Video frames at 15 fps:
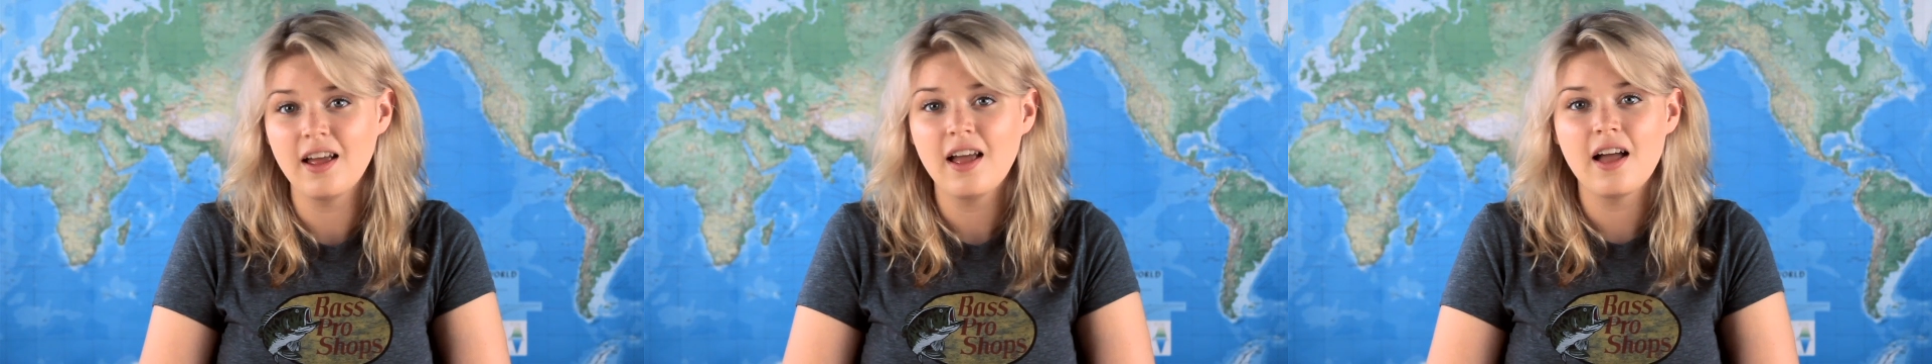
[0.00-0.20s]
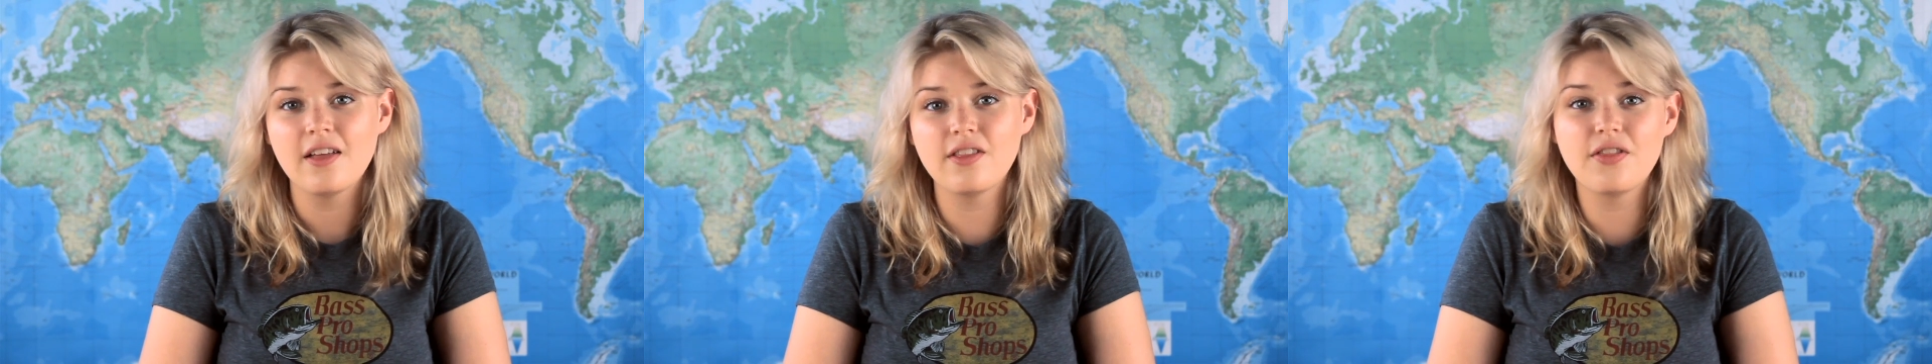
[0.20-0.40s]

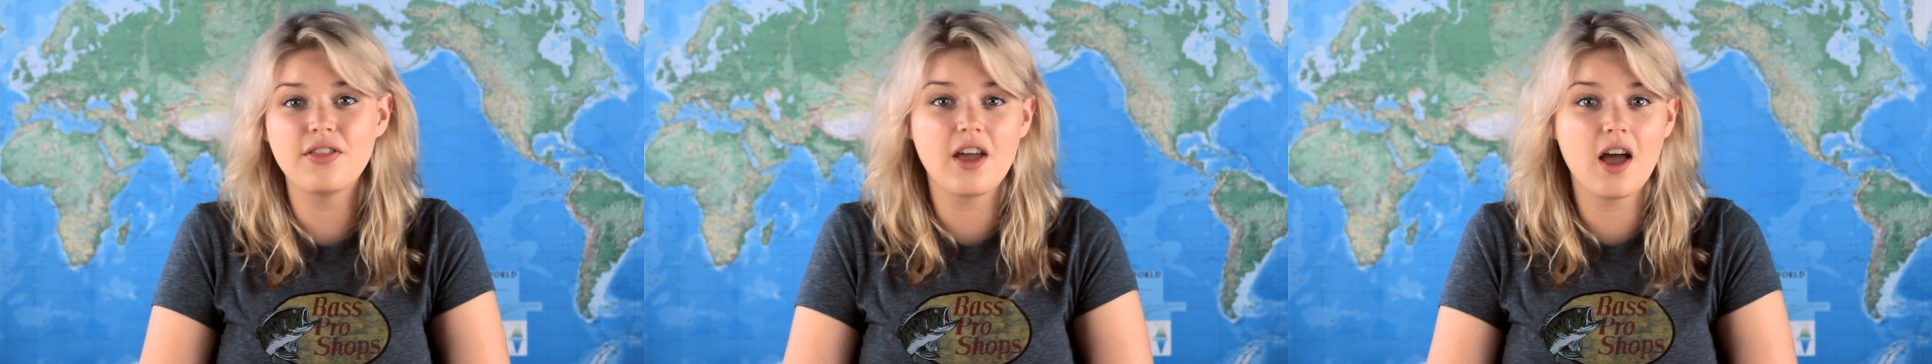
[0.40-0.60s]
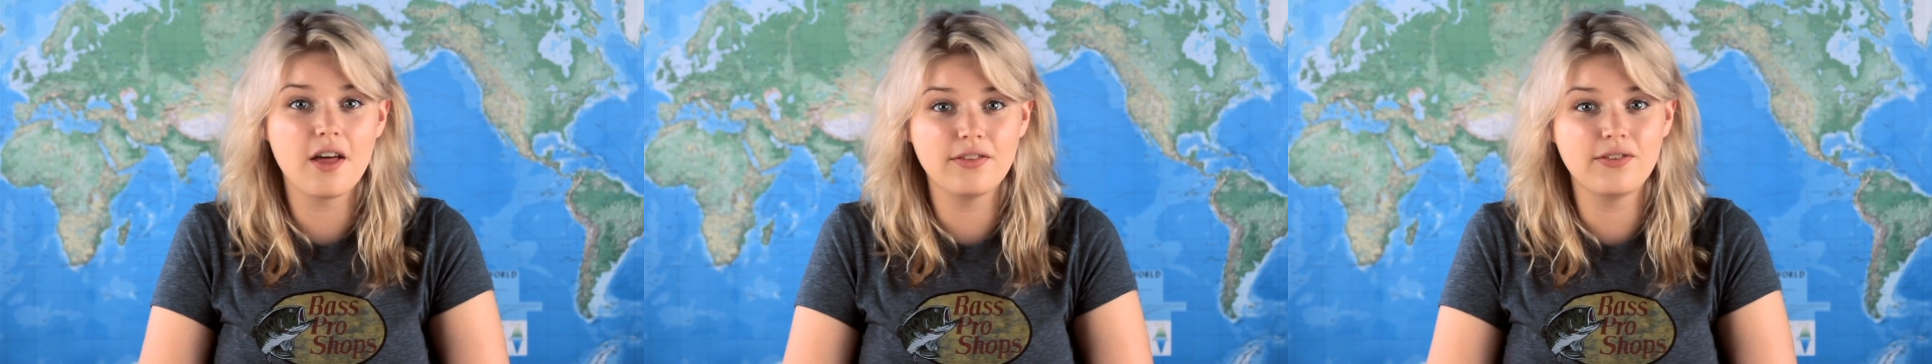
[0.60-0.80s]
and that
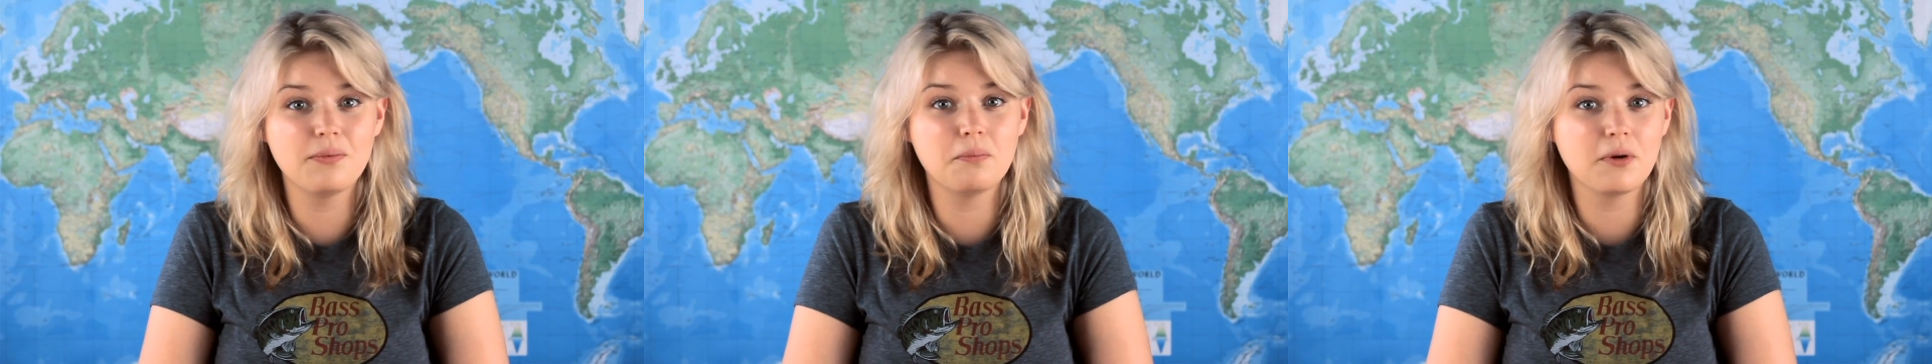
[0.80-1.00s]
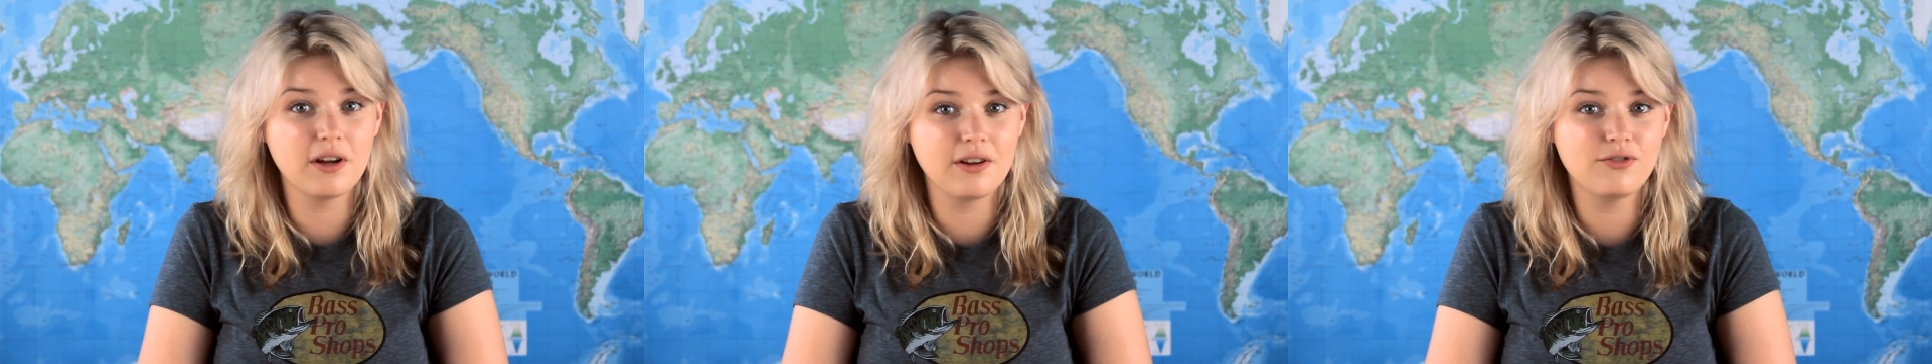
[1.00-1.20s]
the Earth's
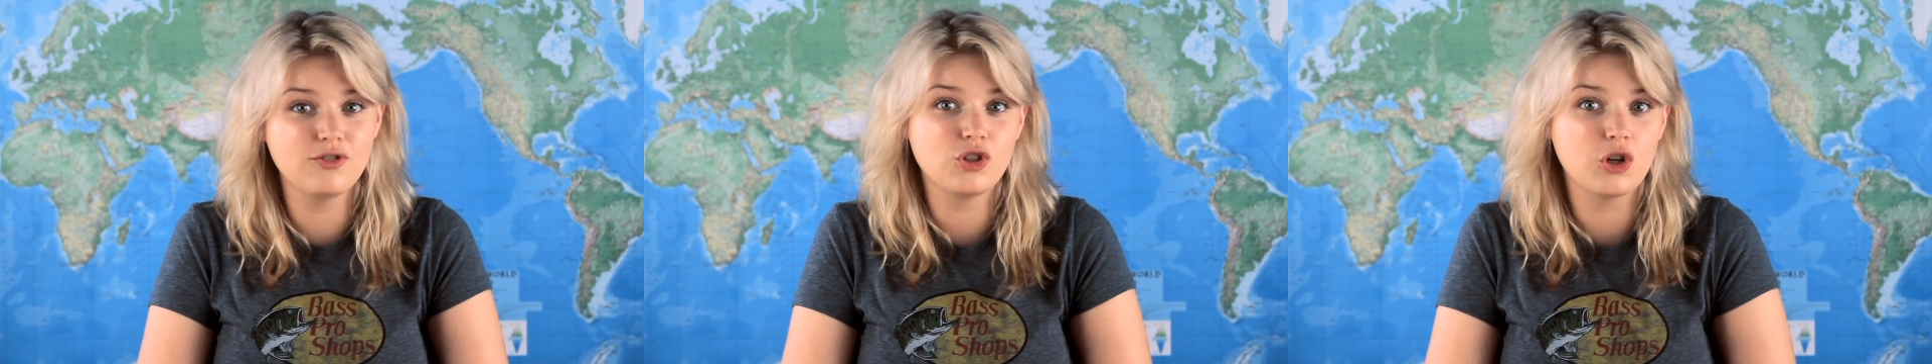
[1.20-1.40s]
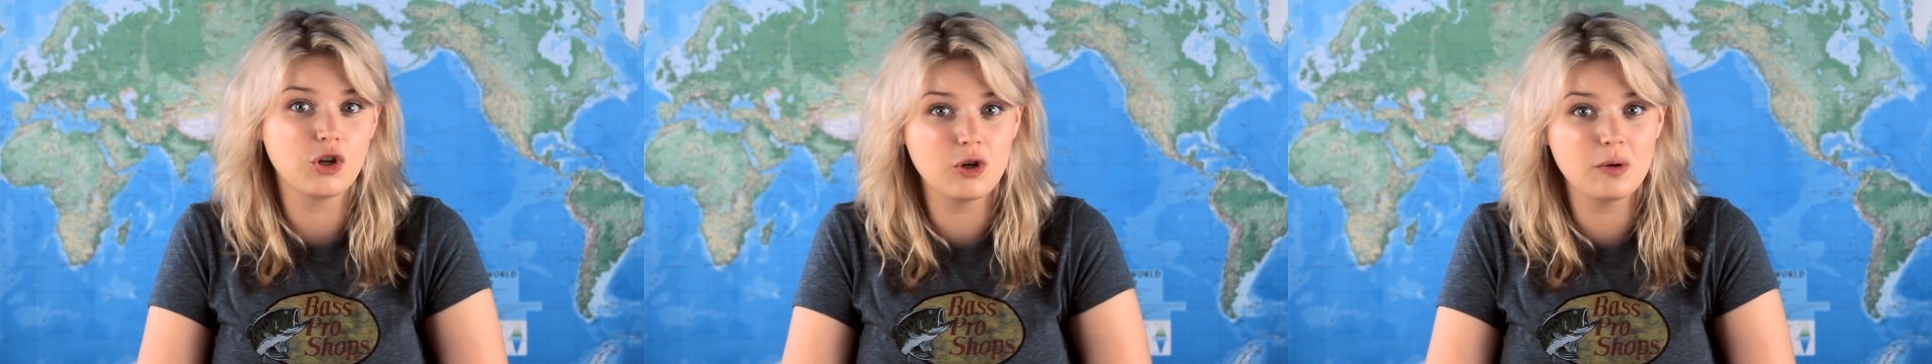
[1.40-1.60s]
brief
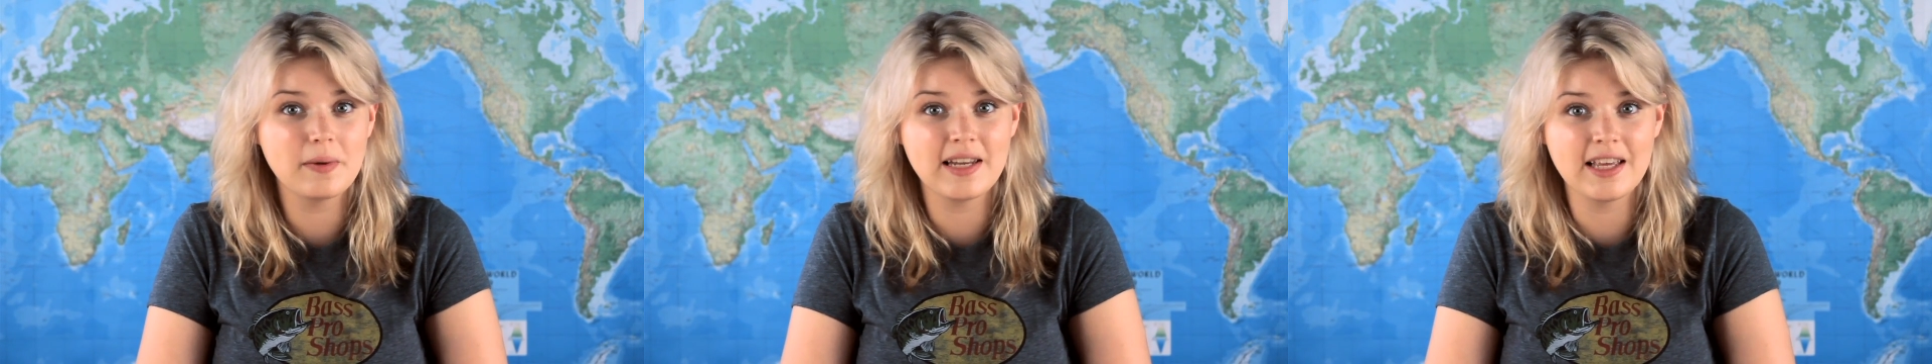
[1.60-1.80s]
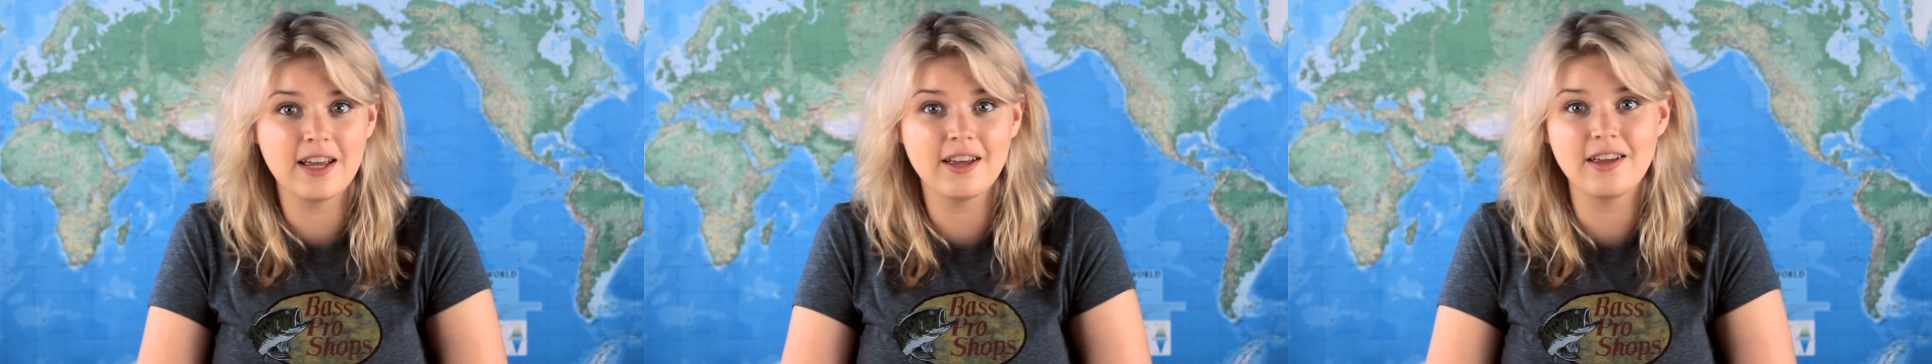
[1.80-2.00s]
2
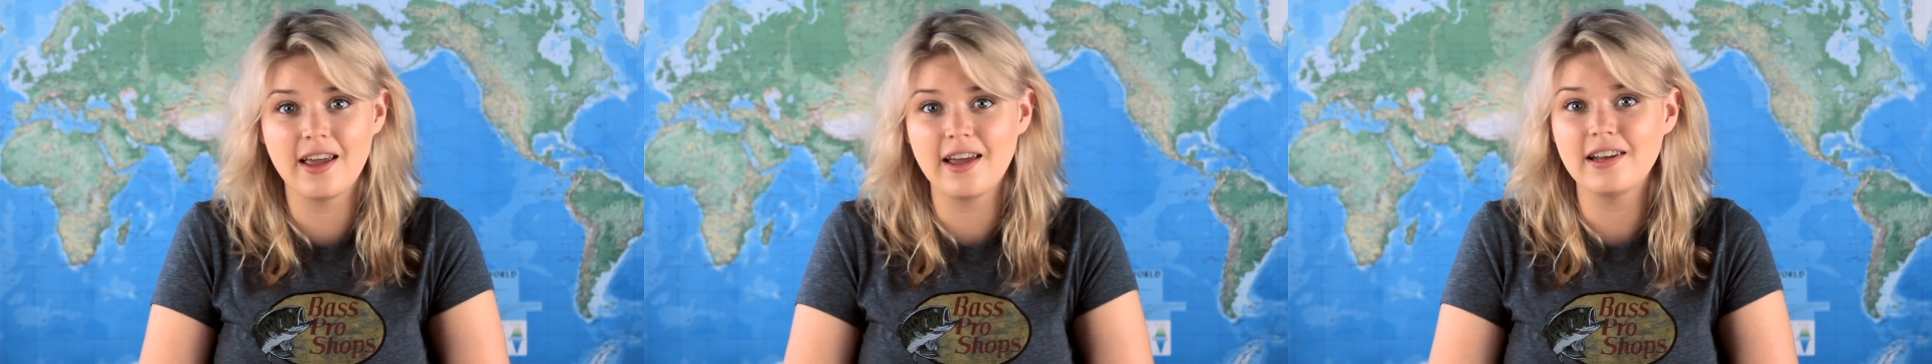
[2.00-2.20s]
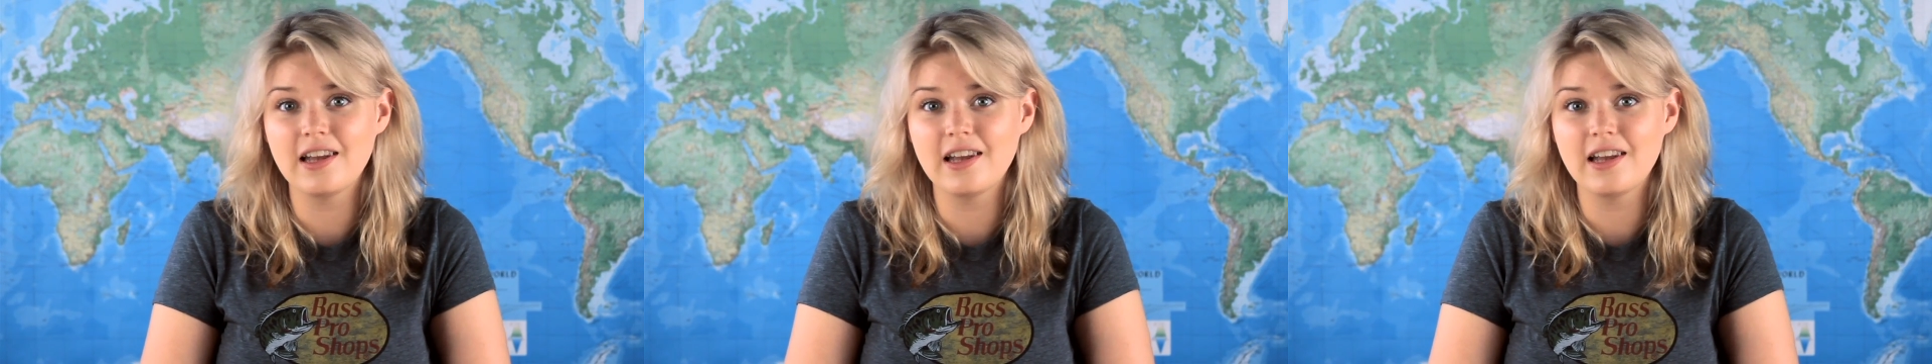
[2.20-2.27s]
billion year